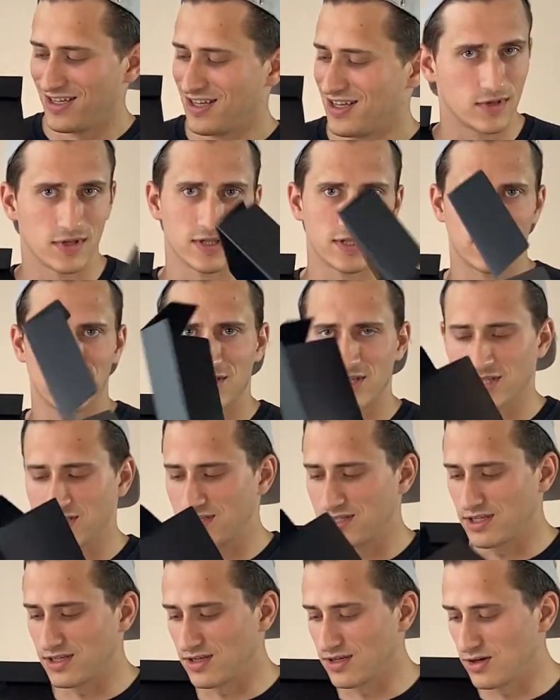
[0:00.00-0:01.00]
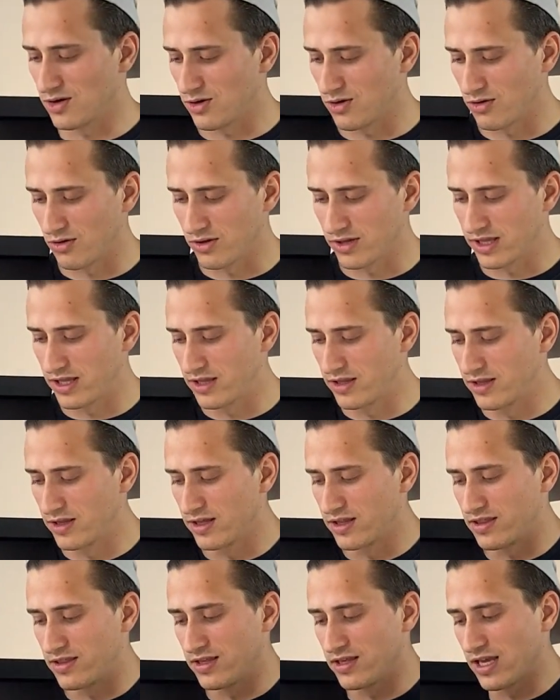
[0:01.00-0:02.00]
This is just to hold in
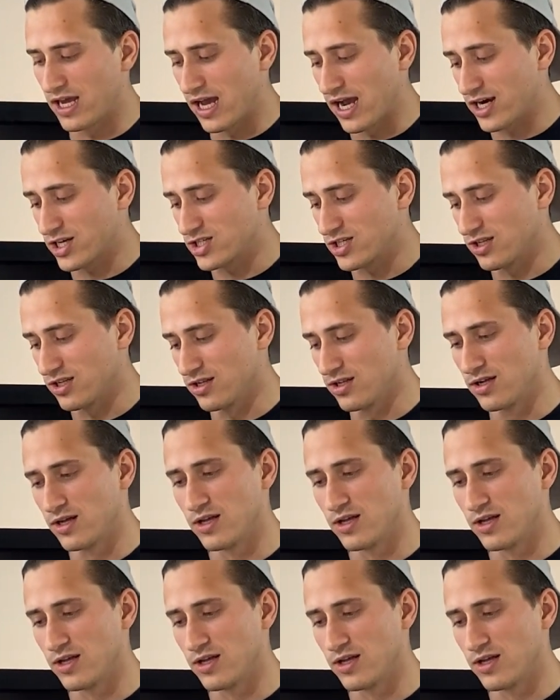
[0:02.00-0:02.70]
the actual